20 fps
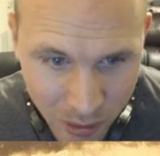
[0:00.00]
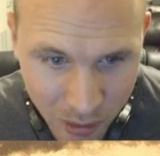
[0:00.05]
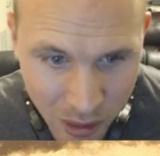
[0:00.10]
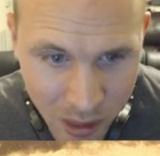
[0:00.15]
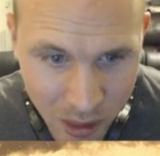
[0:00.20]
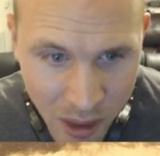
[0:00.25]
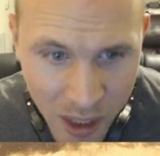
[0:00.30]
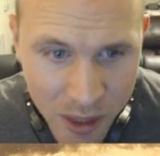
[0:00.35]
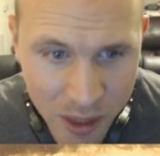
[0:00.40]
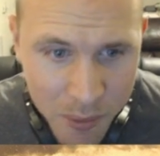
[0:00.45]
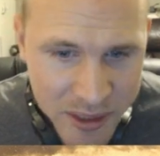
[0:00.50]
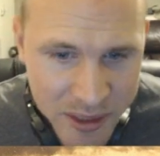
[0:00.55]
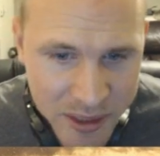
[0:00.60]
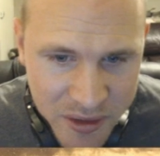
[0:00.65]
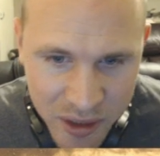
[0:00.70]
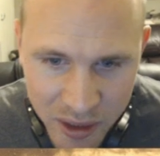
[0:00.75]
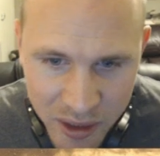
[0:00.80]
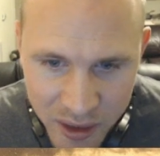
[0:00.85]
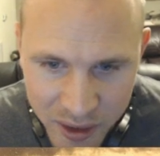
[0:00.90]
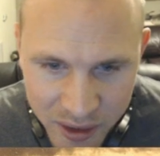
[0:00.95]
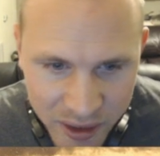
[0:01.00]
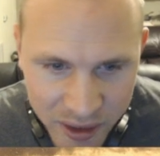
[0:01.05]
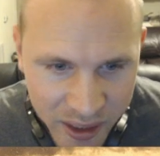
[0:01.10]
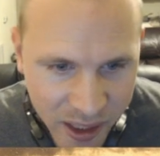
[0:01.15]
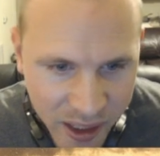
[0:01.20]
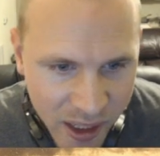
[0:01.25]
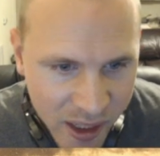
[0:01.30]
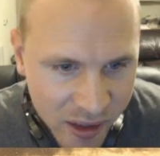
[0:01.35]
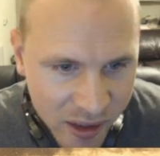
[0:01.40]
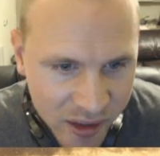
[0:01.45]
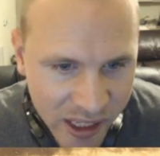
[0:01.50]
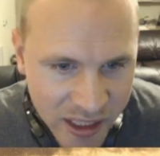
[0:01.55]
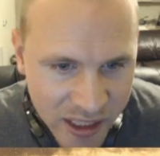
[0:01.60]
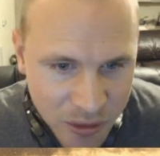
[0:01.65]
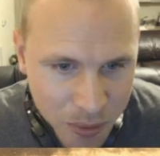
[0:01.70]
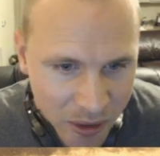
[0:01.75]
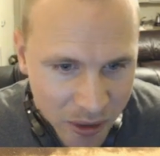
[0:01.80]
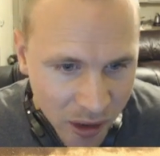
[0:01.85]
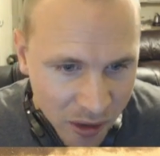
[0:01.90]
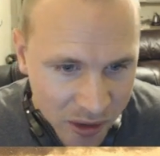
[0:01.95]
anyways, and last but
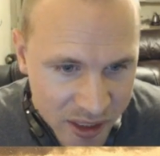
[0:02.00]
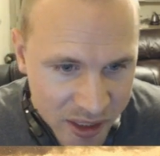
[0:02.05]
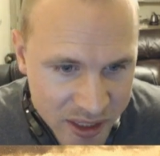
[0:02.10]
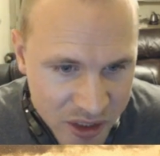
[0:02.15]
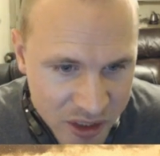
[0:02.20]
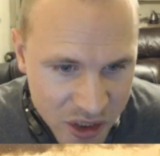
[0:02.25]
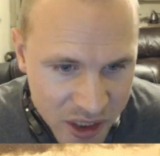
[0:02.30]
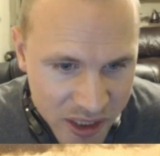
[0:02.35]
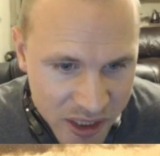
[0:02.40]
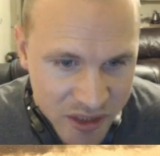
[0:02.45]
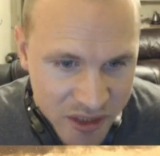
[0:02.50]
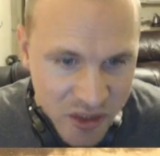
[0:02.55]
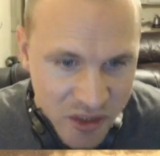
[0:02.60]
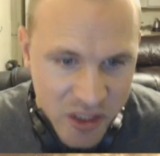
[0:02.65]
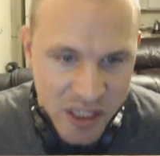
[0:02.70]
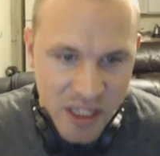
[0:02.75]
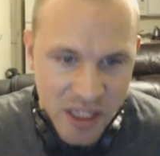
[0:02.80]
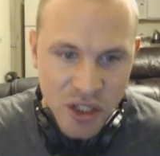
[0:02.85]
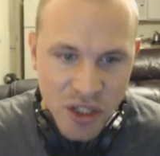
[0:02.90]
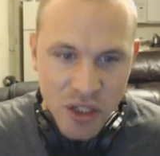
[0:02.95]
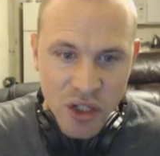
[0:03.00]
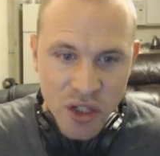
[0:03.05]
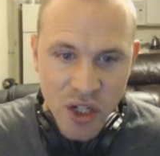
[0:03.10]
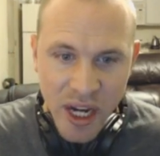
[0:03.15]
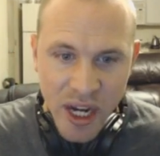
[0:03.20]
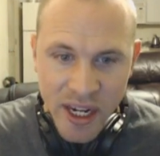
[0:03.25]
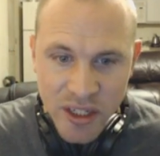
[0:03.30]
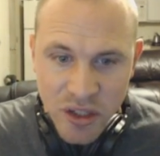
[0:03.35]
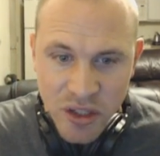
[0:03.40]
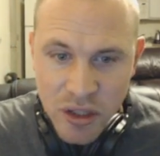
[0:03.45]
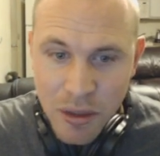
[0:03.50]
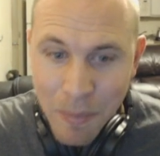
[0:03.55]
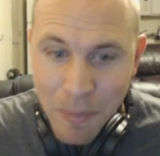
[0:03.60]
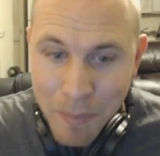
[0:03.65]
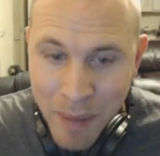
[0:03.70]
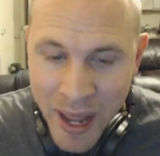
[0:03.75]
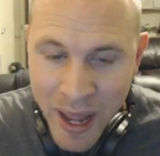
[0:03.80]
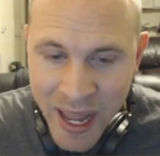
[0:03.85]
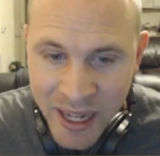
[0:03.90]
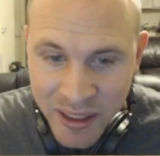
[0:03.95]
not least is the chance to
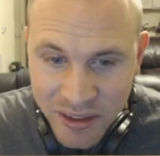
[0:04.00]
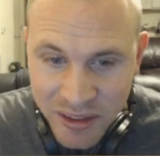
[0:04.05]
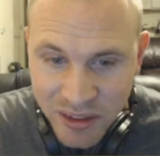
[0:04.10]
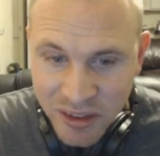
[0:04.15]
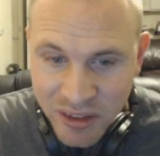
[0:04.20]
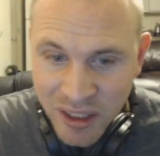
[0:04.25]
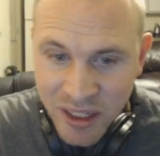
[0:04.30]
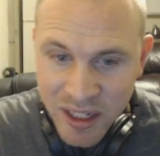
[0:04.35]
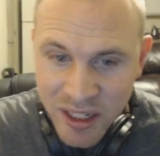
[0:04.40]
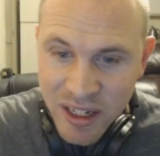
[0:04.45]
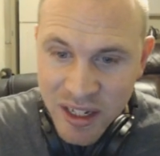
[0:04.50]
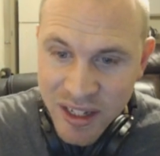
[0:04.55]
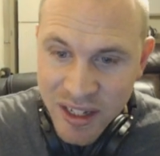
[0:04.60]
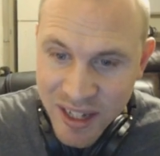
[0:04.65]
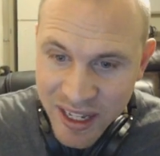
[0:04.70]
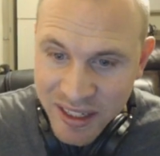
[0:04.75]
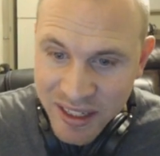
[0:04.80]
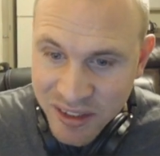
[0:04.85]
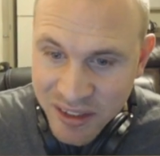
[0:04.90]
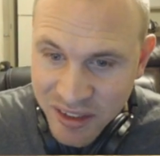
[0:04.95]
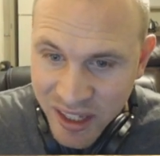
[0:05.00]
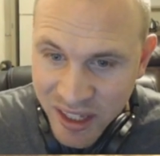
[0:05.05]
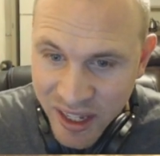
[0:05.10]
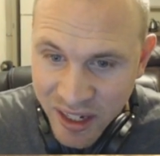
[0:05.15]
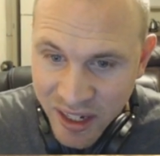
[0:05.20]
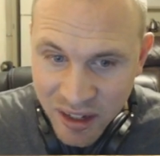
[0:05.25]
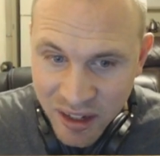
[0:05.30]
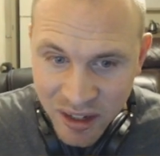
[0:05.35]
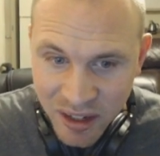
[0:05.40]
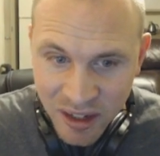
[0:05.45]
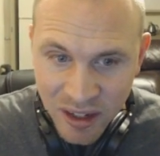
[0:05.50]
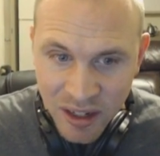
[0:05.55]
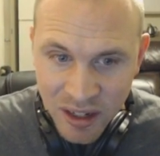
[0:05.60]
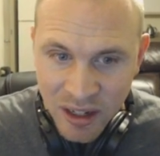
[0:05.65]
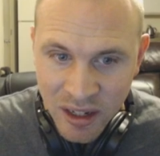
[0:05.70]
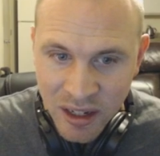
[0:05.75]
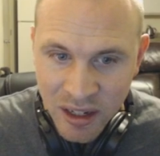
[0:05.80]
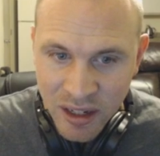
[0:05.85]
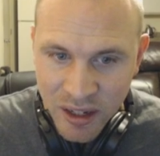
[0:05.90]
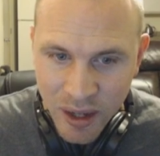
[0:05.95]
max Nyx set.
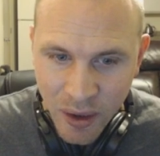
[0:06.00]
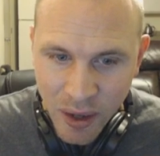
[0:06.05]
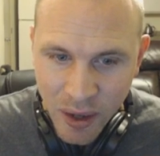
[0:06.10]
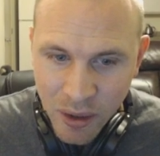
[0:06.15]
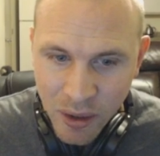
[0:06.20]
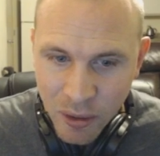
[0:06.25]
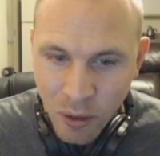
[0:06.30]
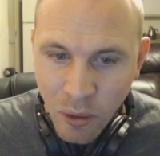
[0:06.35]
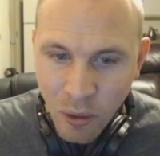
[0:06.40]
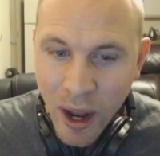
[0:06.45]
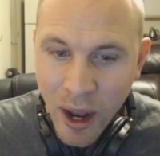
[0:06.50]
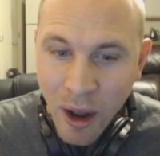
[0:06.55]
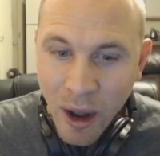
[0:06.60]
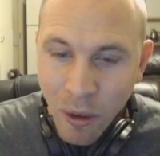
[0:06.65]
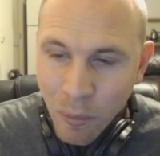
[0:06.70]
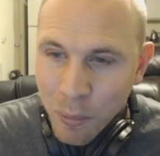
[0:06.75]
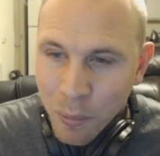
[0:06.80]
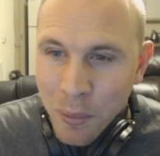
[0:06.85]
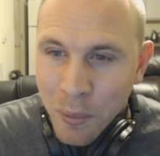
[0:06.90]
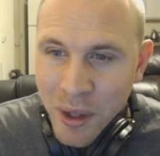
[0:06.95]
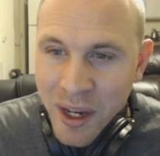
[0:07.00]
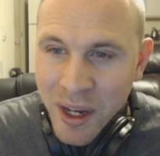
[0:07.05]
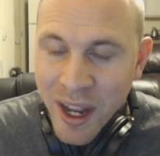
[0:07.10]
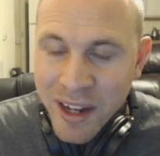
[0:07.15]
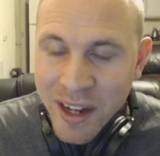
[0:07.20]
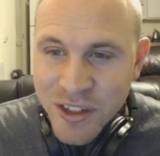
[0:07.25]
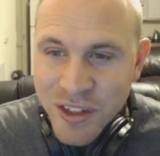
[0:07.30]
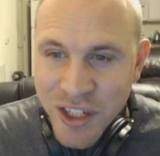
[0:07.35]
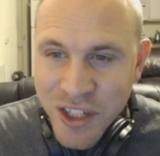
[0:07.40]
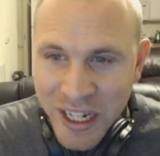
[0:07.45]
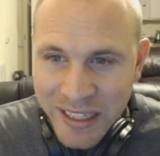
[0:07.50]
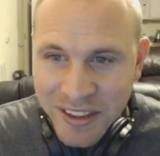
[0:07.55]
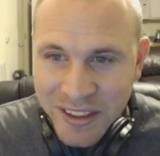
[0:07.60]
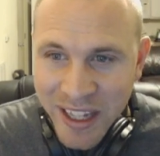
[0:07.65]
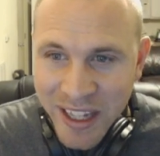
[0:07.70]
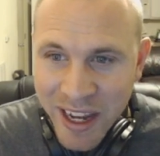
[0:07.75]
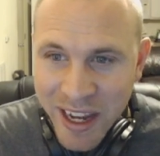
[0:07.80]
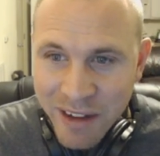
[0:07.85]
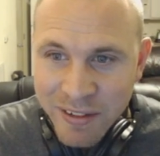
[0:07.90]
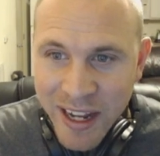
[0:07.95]
Now, I don't know what kind of chance you
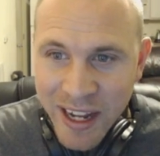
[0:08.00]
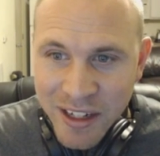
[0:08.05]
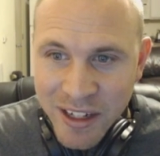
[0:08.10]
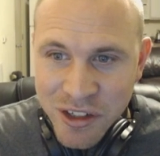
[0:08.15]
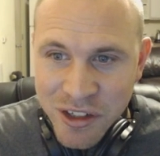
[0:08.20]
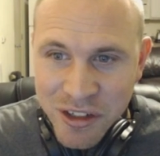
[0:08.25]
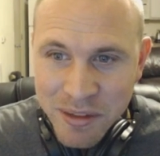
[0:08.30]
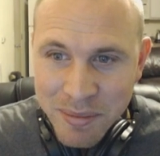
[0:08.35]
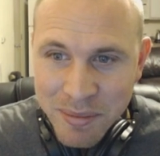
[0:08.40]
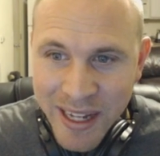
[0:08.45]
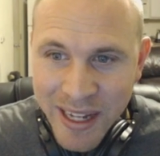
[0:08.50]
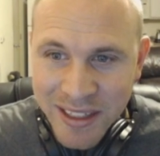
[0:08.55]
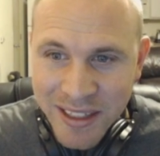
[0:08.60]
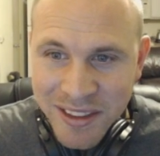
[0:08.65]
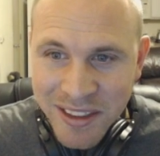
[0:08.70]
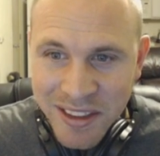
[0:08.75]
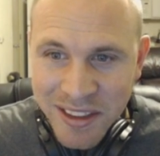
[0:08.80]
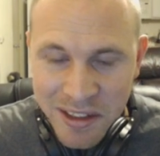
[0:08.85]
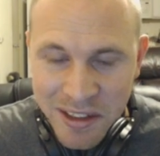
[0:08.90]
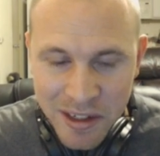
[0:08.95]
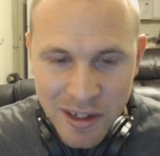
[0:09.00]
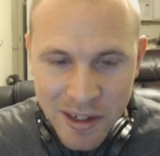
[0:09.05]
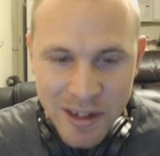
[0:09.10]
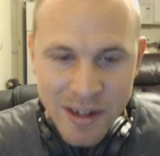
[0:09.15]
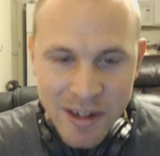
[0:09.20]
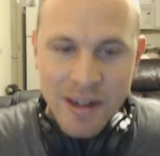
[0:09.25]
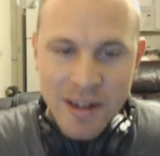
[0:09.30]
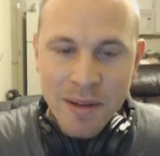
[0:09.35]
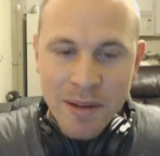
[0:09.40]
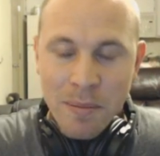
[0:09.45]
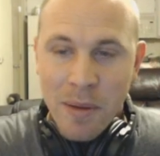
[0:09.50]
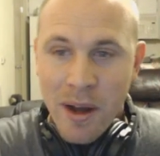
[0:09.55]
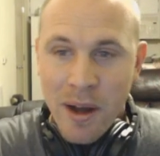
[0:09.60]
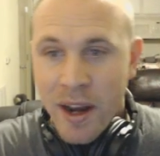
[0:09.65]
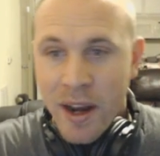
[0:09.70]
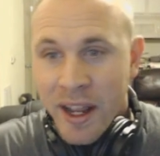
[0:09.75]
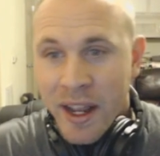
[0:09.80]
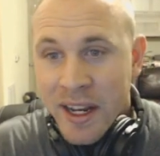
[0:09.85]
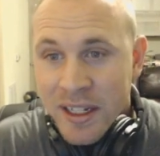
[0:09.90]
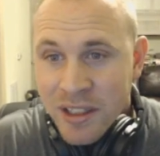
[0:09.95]
have to actually max it, but I
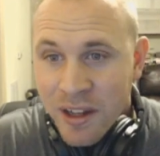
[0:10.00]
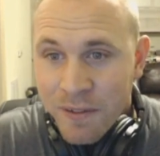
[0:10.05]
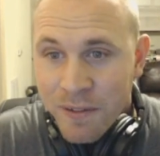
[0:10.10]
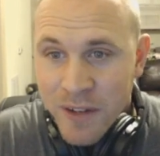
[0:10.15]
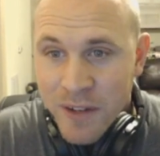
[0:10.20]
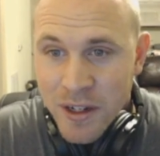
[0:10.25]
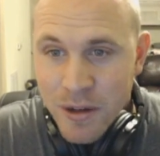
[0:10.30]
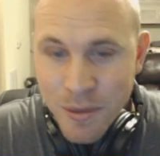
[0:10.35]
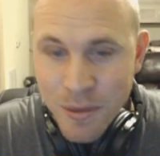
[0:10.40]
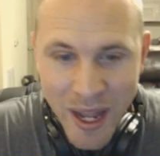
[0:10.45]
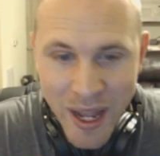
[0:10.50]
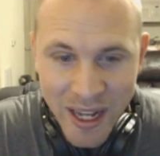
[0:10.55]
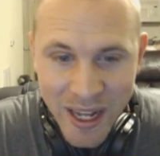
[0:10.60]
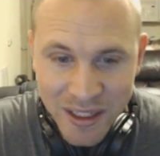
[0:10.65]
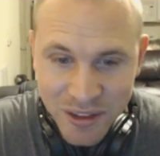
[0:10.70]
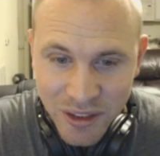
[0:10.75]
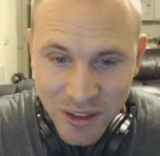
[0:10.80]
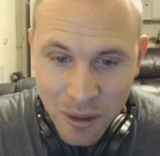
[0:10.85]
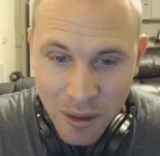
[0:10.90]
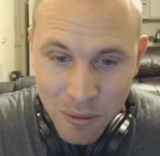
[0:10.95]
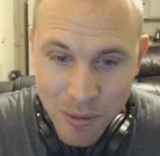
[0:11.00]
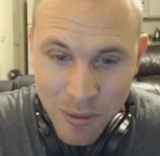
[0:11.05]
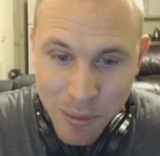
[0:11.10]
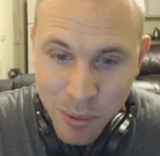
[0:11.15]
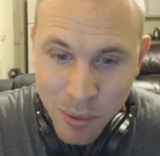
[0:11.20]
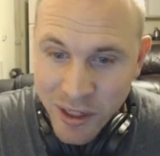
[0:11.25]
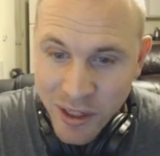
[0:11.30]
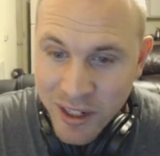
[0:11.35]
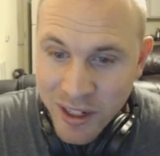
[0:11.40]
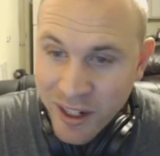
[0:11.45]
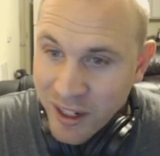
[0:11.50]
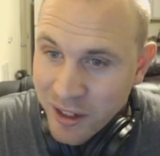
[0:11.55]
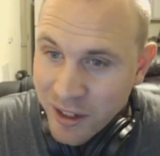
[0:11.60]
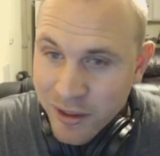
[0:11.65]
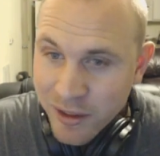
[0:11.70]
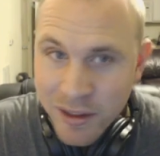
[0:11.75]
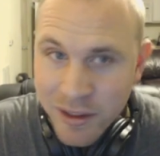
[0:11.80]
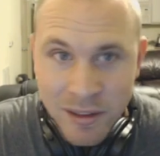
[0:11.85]
guess if you do max it, that would be pretty dang good.